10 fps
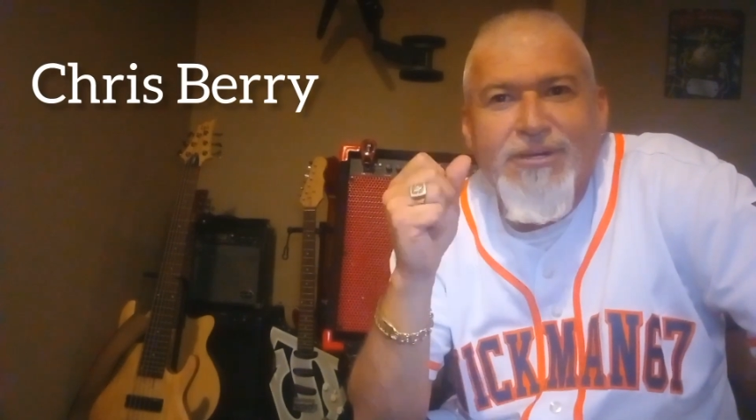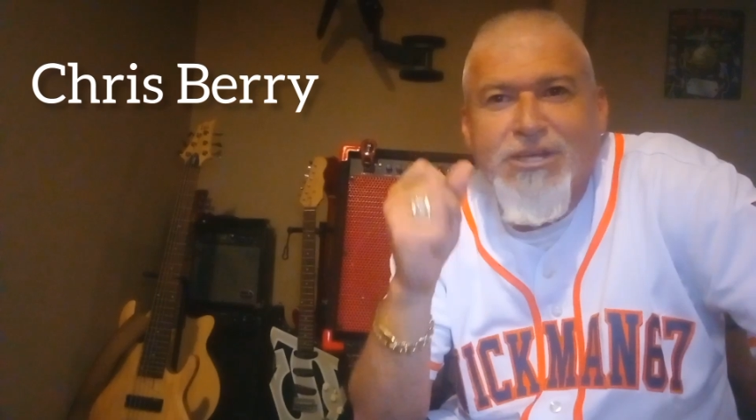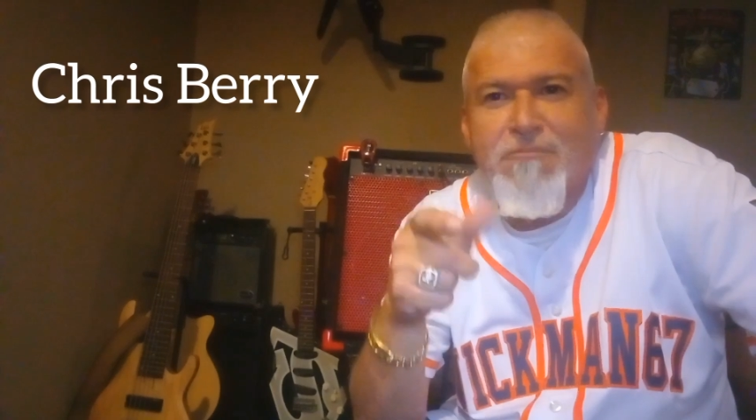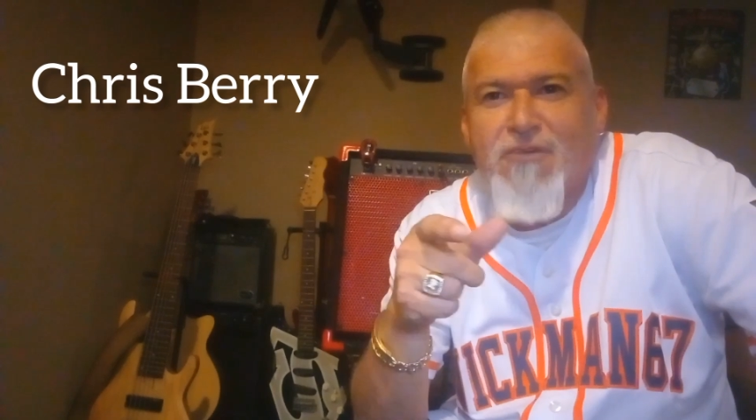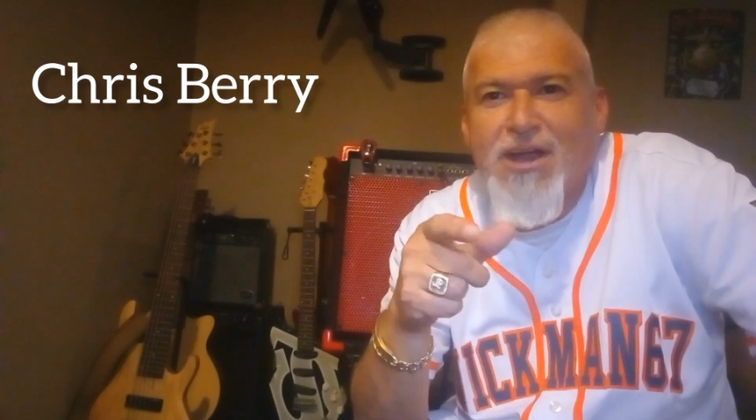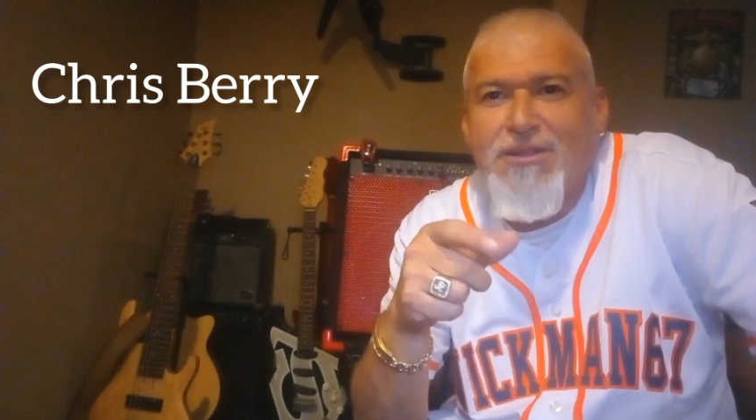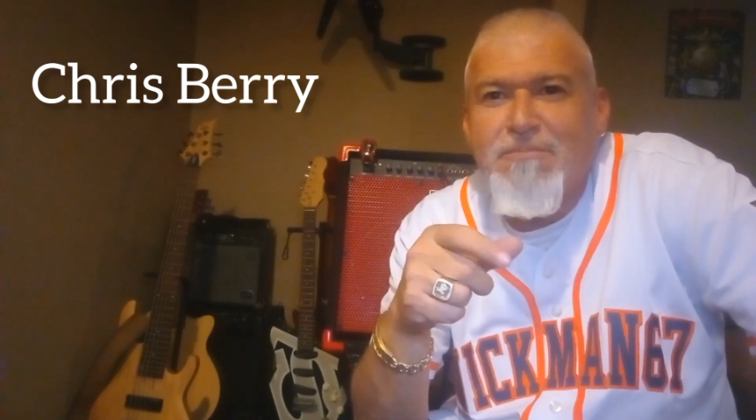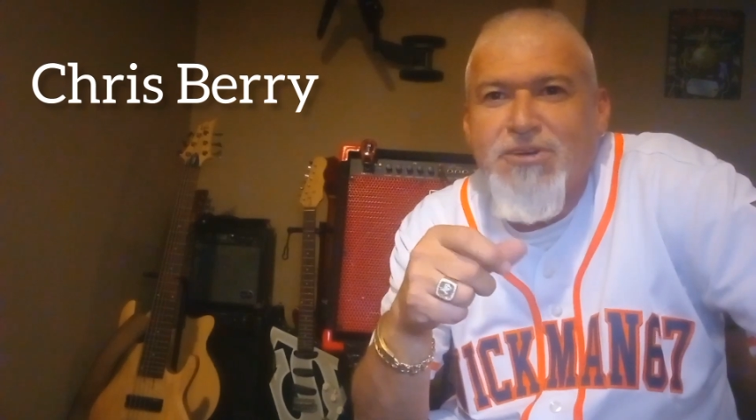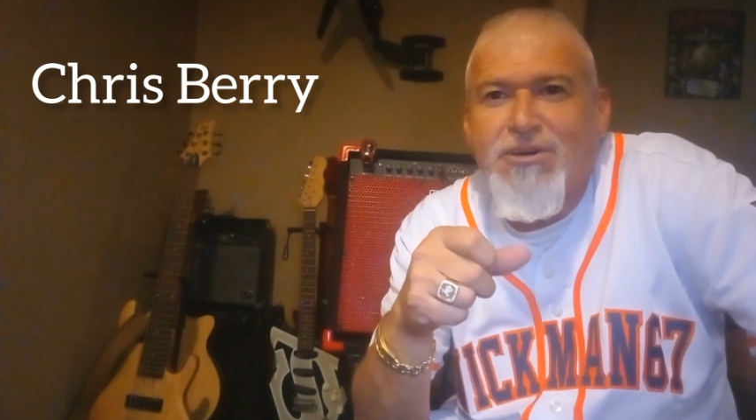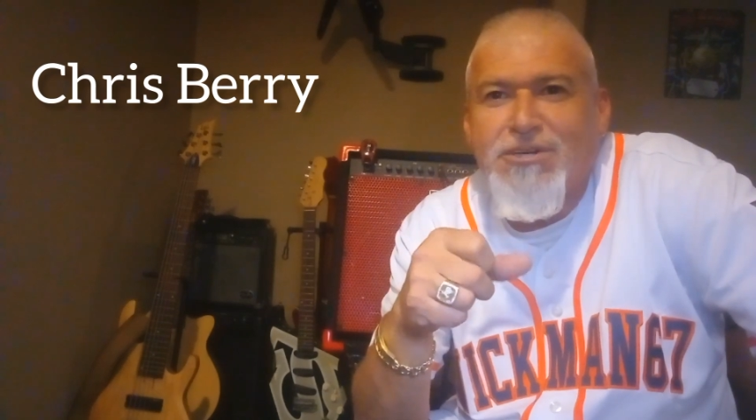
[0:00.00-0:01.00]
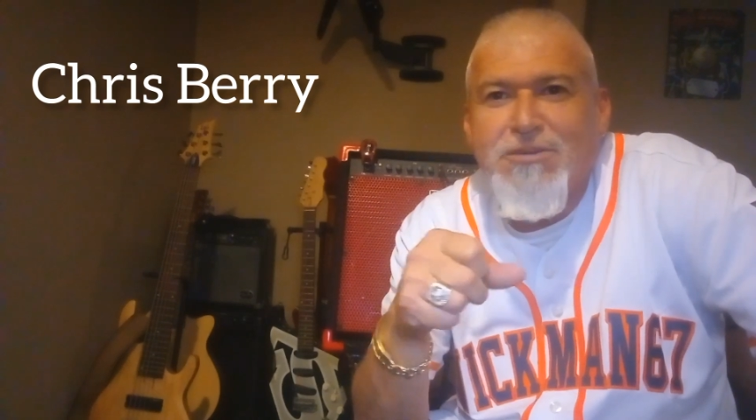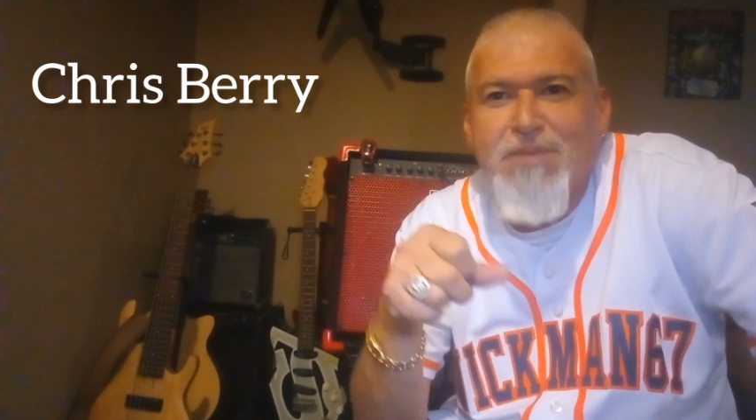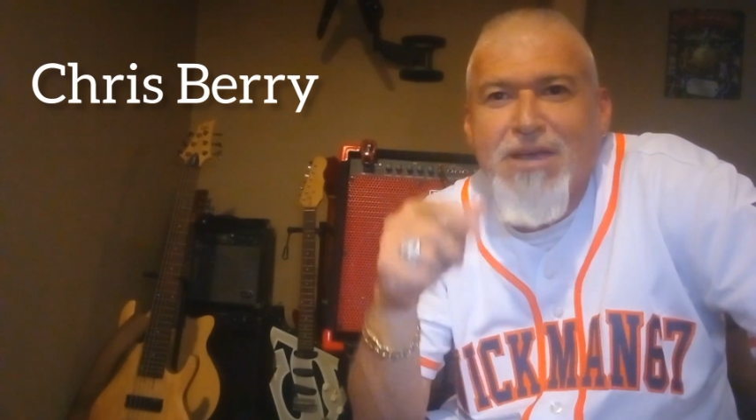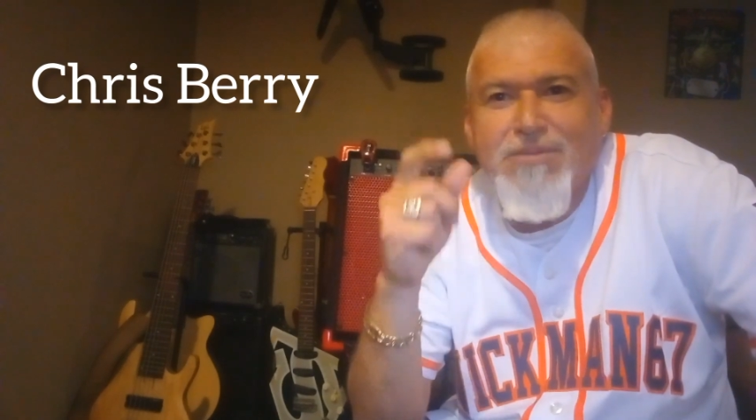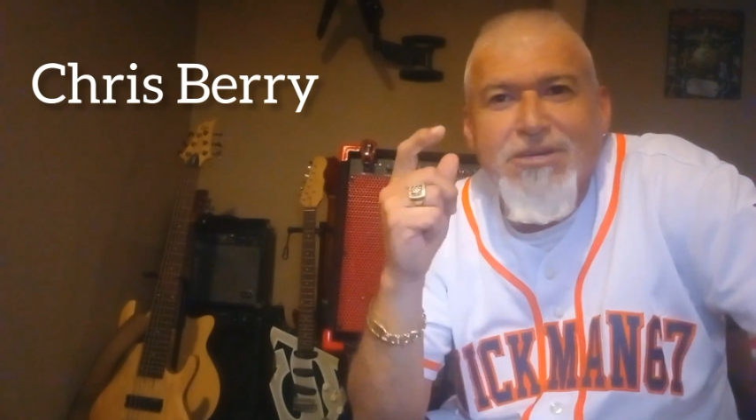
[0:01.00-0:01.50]
keep frying them turkeys,
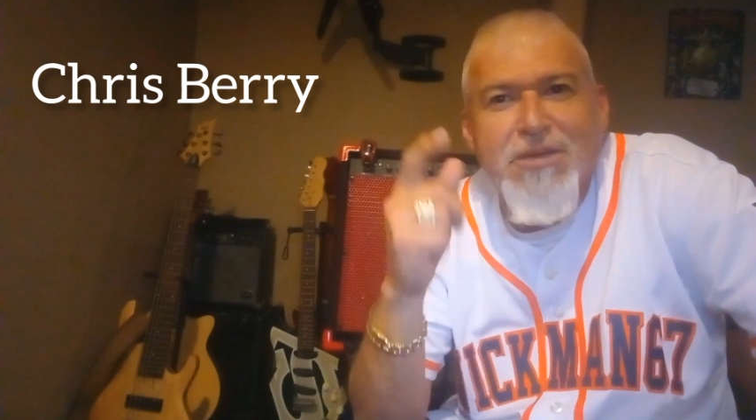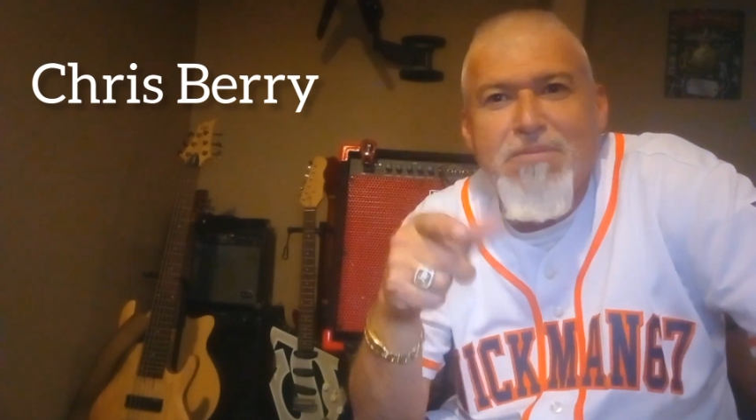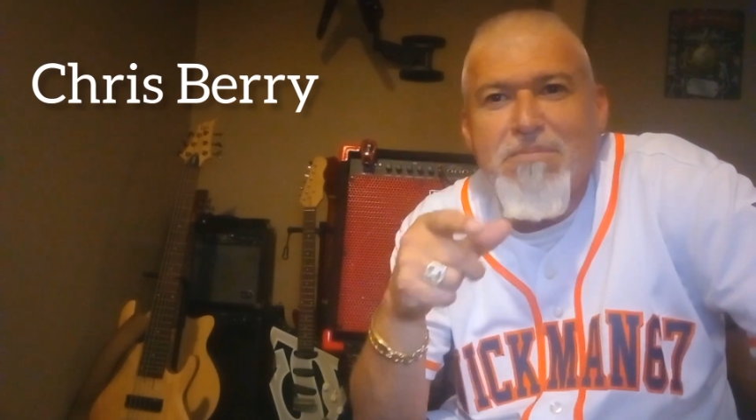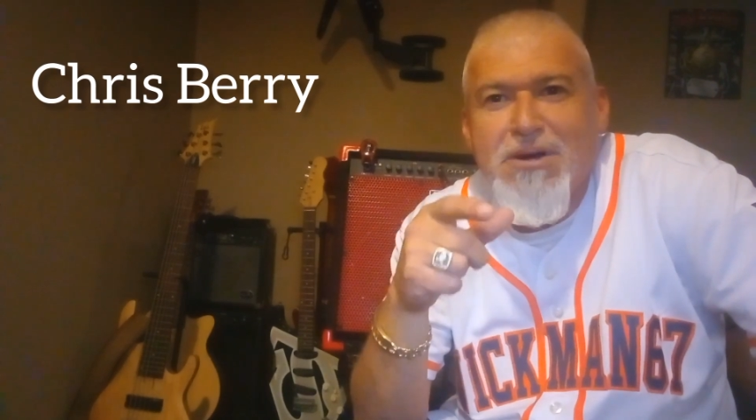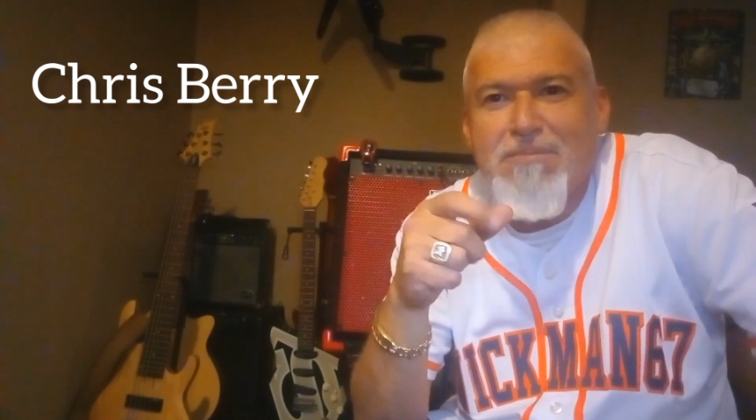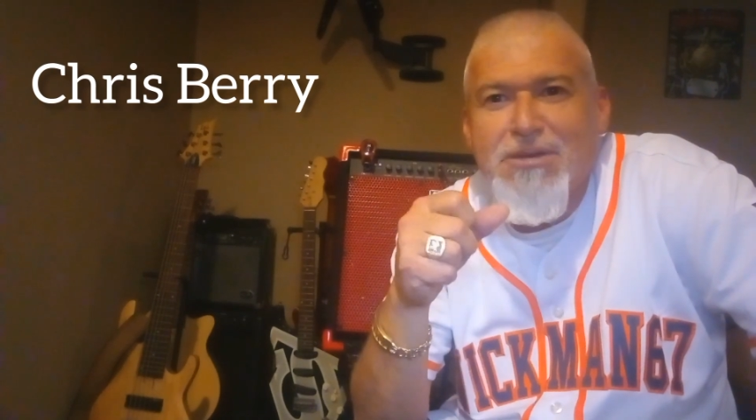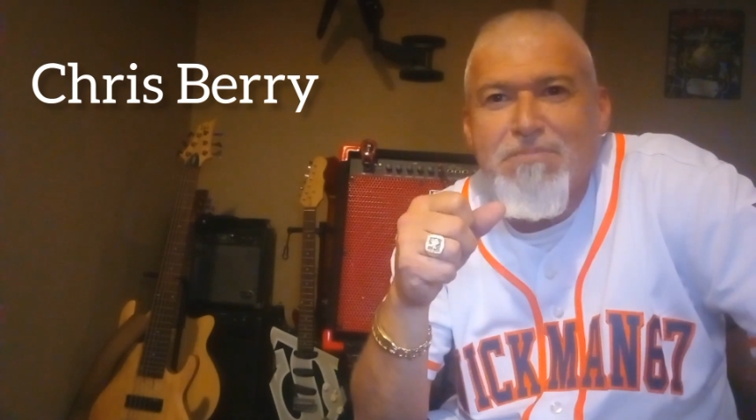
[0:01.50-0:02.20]
baby. Keep them up.